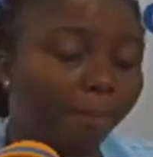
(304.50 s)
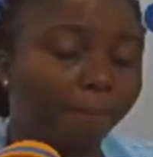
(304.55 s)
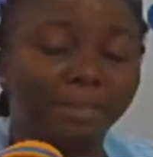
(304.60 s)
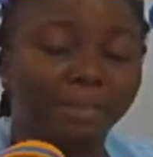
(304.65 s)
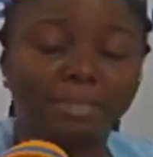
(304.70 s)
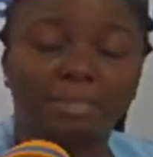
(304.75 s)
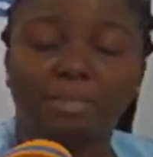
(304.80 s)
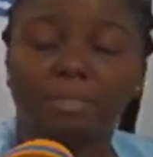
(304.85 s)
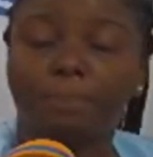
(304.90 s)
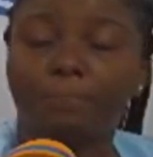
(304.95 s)

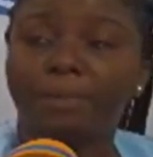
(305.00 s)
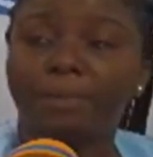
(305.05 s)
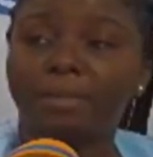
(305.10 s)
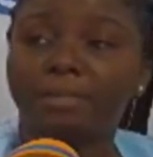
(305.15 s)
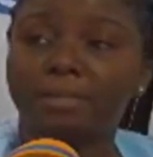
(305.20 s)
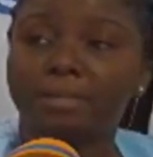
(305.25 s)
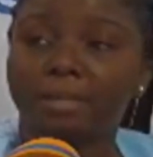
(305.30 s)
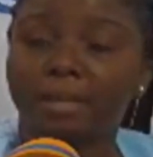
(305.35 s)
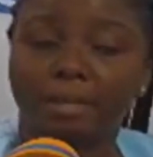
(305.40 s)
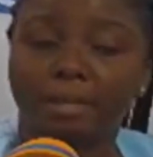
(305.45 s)

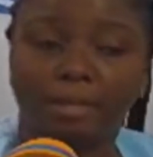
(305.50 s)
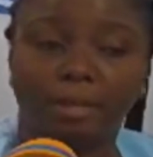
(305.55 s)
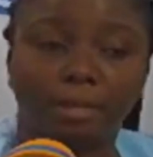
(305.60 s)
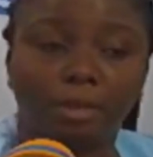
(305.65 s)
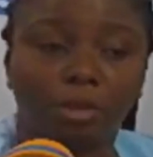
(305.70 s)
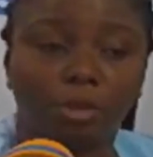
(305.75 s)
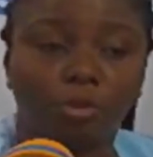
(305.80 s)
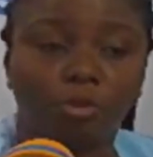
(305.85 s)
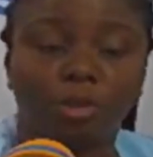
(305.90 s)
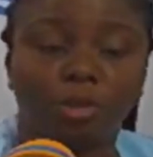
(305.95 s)
participate in
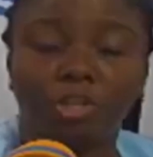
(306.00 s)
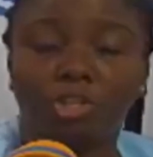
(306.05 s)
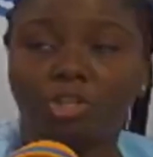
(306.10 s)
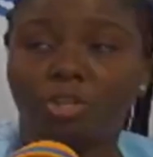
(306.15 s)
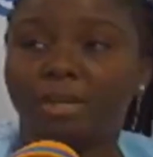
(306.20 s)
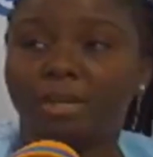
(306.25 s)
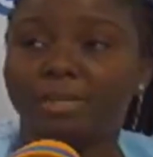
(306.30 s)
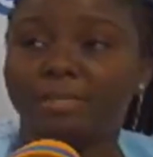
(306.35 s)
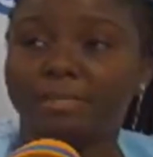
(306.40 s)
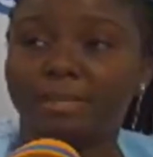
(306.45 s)
the UN
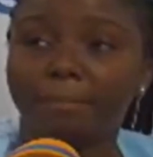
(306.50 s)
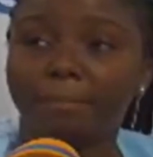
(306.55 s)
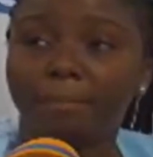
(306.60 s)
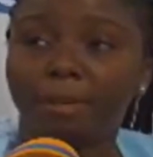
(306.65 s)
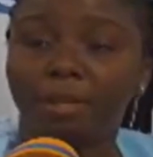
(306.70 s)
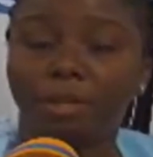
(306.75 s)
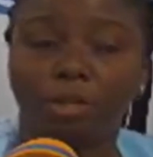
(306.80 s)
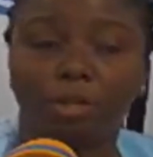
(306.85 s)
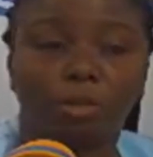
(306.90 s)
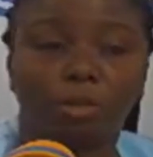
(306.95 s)
General
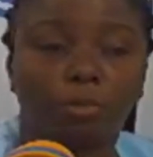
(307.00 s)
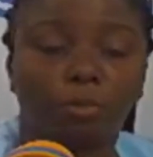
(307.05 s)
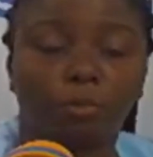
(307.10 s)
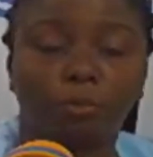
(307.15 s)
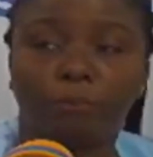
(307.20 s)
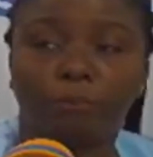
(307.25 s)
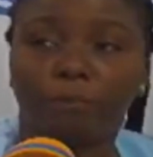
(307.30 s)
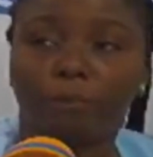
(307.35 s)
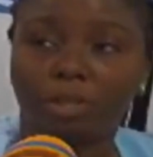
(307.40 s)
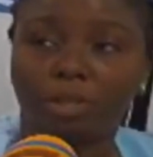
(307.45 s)
Assembly
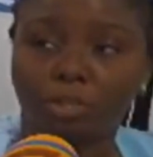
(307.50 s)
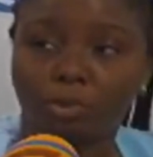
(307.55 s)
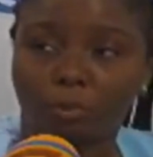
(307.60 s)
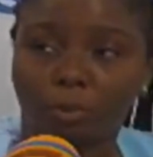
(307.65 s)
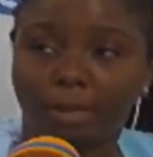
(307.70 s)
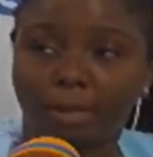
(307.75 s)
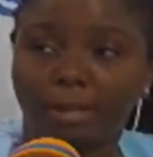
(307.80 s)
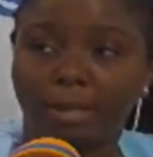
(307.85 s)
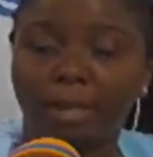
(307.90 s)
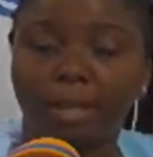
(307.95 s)
through
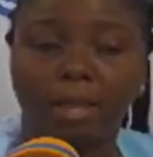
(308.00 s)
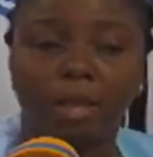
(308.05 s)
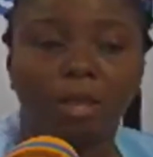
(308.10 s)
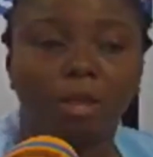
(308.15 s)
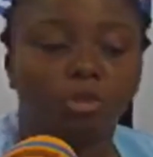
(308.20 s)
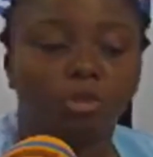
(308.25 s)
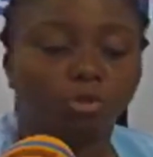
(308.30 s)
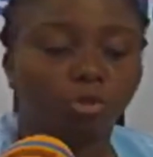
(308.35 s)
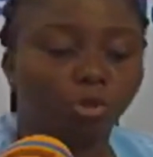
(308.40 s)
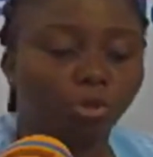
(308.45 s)
virtual.
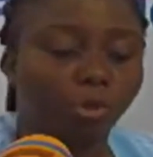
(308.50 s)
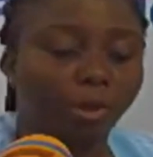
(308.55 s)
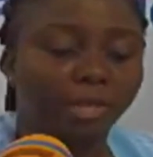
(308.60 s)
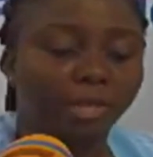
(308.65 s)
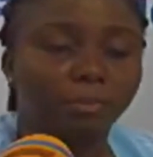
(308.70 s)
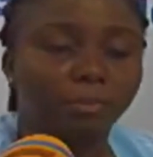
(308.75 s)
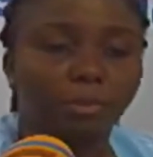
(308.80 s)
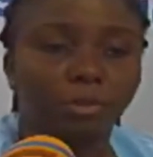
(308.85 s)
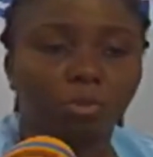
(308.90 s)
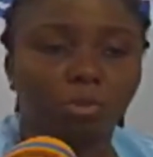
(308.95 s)
So you don't
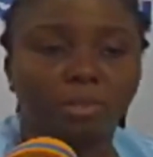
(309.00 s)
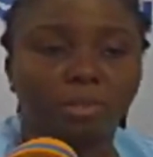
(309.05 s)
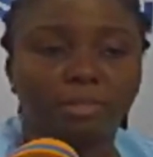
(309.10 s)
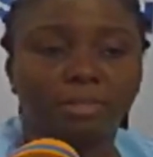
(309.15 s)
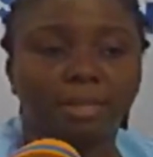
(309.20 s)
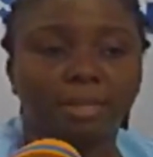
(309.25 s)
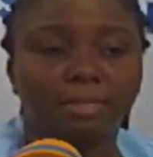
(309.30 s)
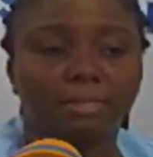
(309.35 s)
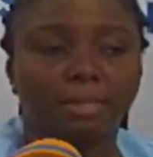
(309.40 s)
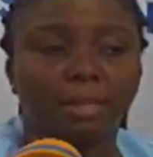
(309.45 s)
explain to
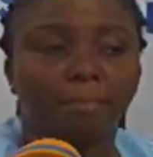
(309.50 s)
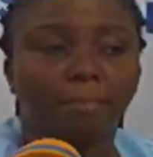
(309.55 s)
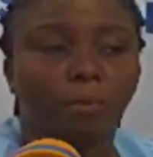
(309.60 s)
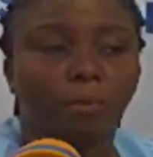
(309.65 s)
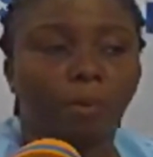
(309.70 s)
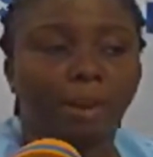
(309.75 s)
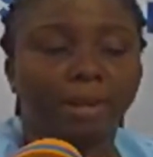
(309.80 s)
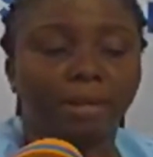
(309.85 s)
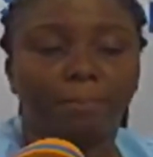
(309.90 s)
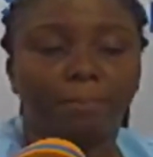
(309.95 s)
listeners them
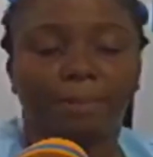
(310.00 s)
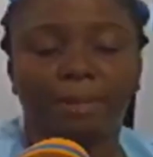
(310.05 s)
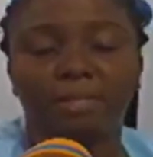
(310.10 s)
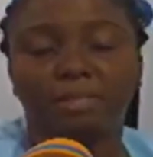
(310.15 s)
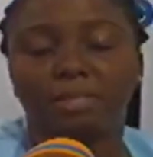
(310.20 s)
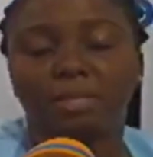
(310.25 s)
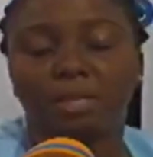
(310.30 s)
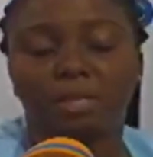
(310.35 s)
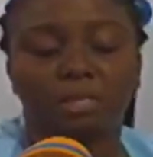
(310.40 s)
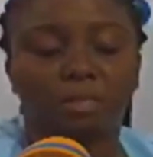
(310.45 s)
why the
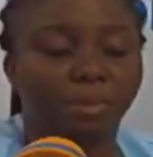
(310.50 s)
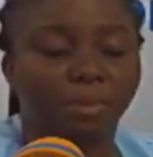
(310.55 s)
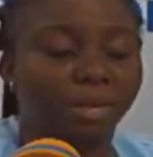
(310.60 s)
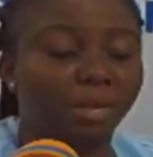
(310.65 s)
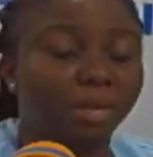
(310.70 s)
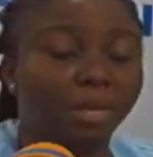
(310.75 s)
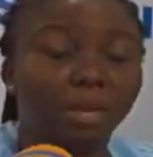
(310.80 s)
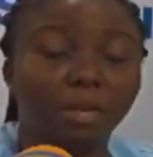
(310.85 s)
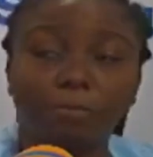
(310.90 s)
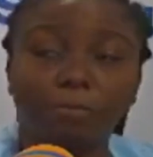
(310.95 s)
president's
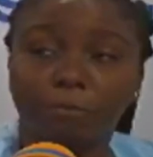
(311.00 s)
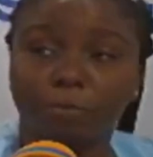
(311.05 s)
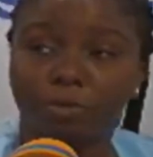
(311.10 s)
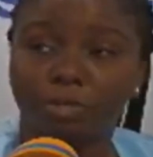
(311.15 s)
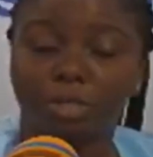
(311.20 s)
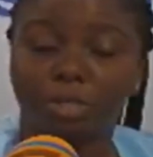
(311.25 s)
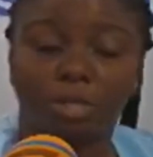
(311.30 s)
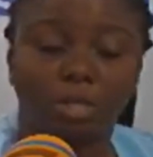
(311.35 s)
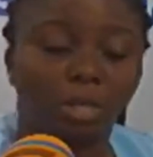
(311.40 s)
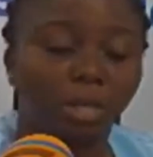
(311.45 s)
been need for
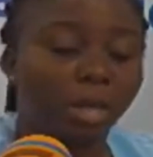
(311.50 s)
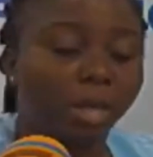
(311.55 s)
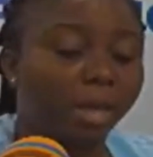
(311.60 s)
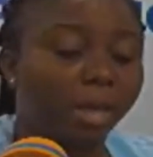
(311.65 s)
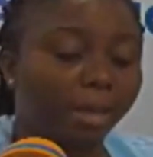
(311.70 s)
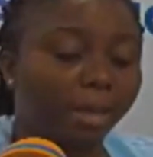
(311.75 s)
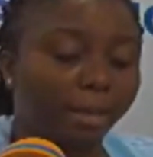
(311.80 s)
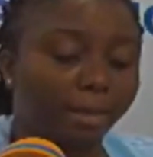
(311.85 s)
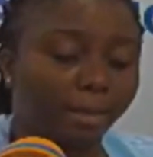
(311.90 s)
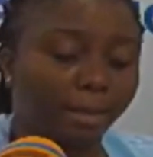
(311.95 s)
the
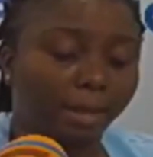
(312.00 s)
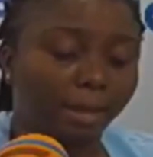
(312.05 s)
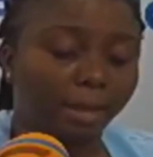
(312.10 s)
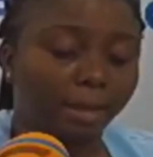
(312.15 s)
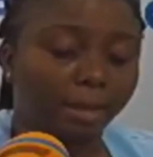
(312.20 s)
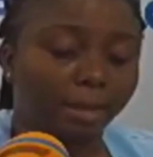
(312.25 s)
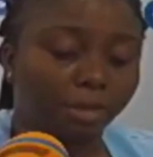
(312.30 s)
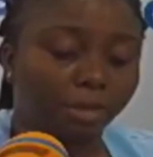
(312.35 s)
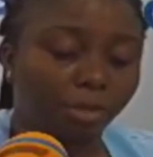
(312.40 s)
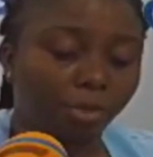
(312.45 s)

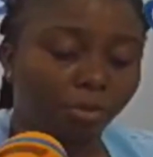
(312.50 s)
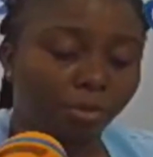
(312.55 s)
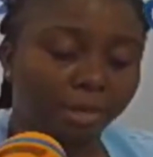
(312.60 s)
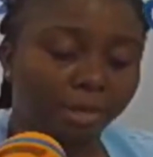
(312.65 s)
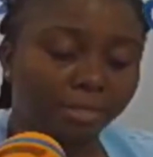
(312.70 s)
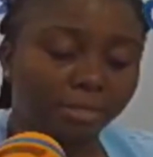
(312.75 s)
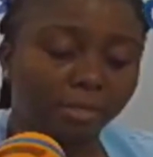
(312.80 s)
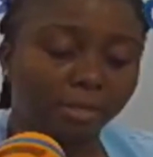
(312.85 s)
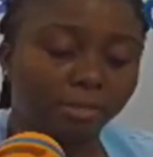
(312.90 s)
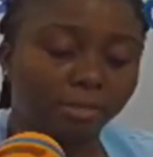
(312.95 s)

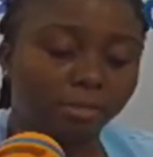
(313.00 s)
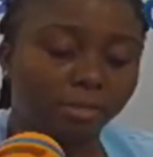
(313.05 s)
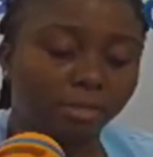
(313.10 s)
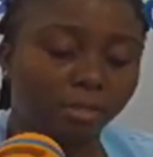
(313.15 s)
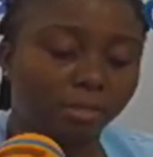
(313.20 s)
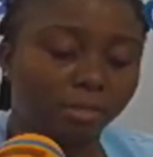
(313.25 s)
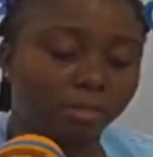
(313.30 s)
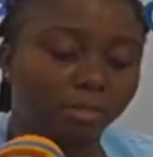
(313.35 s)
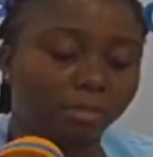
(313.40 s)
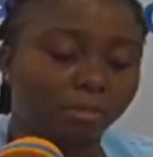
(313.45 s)
United
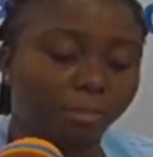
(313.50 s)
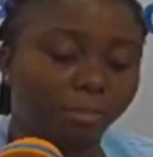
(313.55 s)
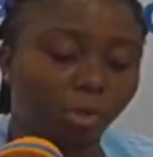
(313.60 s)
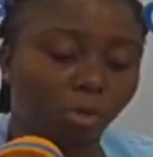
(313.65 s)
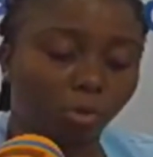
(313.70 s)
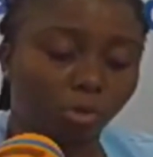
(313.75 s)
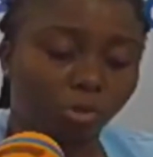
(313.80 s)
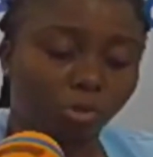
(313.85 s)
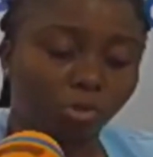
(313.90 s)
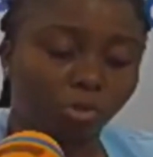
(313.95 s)
States,
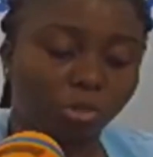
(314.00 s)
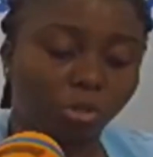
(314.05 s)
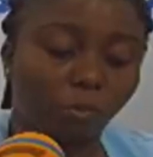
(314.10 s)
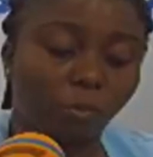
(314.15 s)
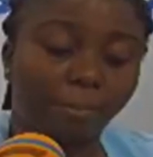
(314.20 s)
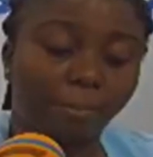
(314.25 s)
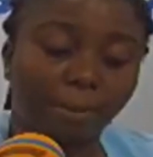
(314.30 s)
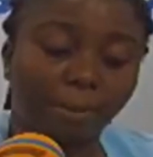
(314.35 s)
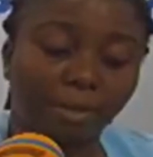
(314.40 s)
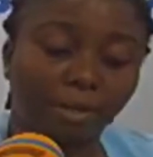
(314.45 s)
because you say
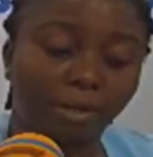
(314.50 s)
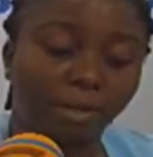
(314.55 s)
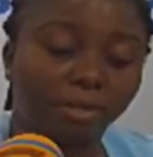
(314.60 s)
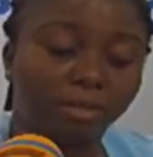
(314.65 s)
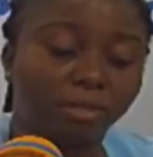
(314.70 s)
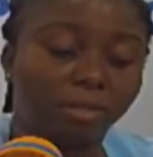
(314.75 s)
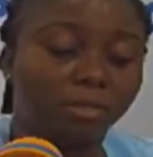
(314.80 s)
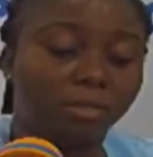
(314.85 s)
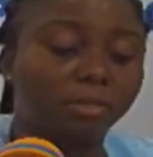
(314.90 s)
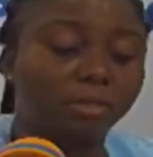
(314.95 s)
one of the
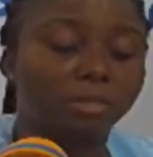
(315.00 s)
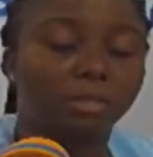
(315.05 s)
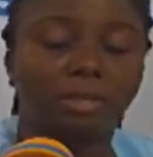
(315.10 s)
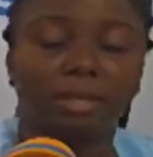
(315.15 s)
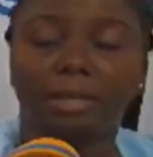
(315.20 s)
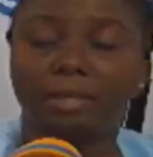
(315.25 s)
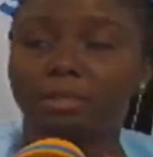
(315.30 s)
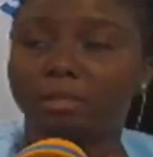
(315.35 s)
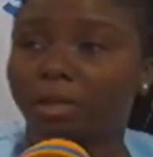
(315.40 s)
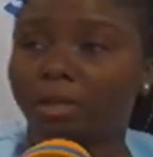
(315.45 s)
reasons
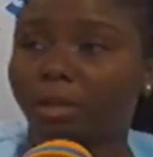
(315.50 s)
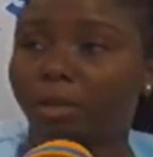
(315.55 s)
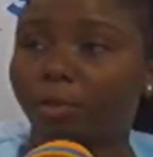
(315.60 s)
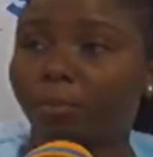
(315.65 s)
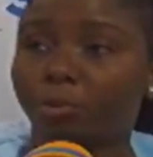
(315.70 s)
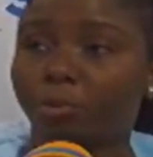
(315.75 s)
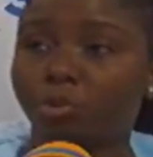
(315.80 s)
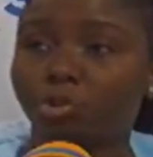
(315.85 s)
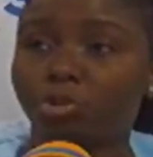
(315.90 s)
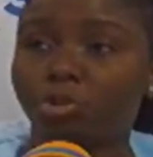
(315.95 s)
that's the
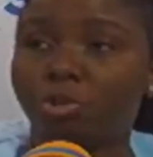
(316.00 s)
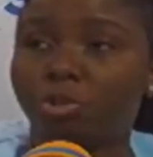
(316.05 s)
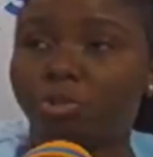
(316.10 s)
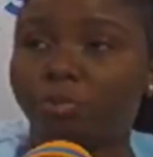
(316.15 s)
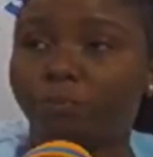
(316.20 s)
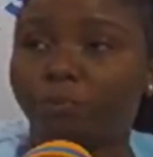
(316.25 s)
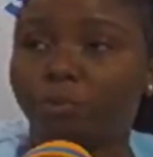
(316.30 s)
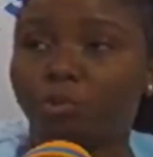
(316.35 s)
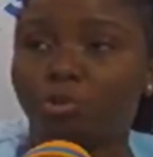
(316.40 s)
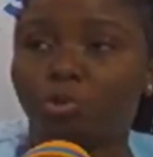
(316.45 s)
opportunity
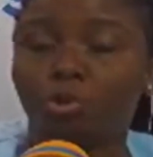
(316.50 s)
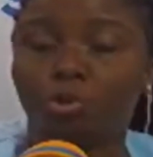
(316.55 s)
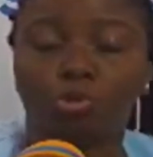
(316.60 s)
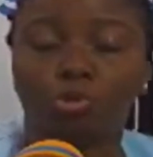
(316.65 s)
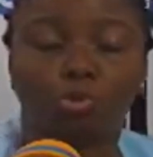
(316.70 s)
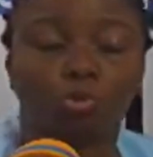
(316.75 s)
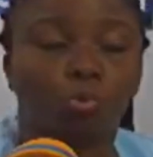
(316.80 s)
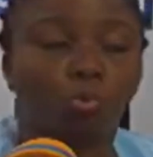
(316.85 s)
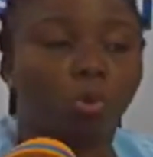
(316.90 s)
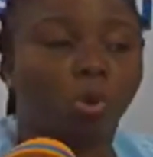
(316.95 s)
for talk
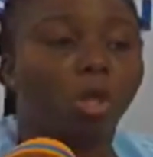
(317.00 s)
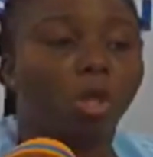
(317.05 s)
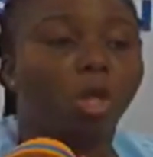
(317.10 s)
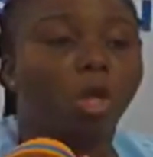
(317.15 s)
to